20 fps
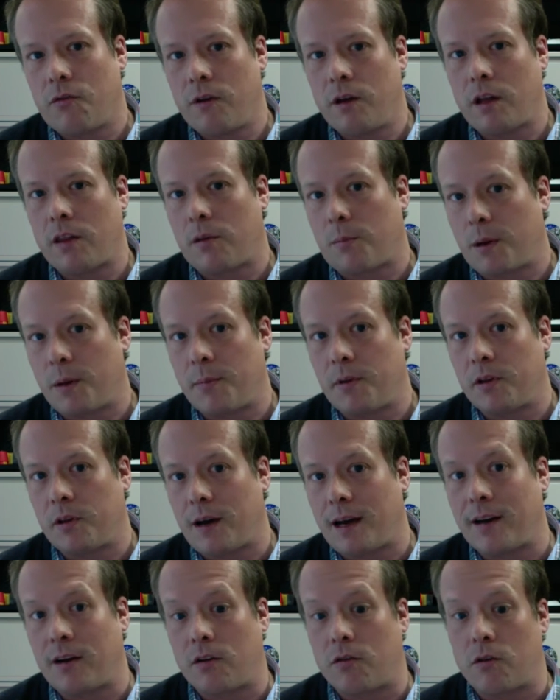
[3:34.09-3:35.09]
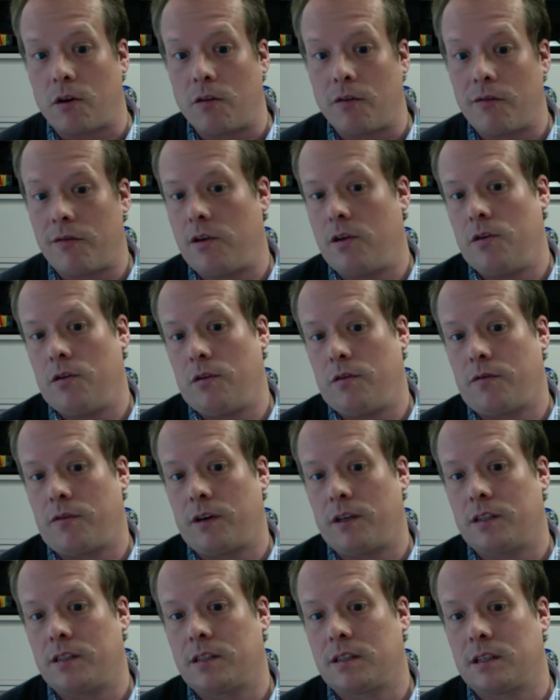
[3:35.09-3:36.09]
other people know how to grow food,
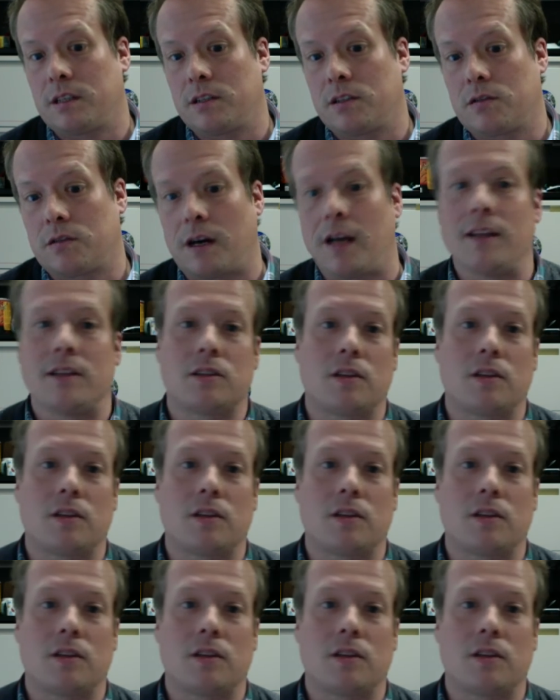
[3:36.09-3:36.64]
for instance, right?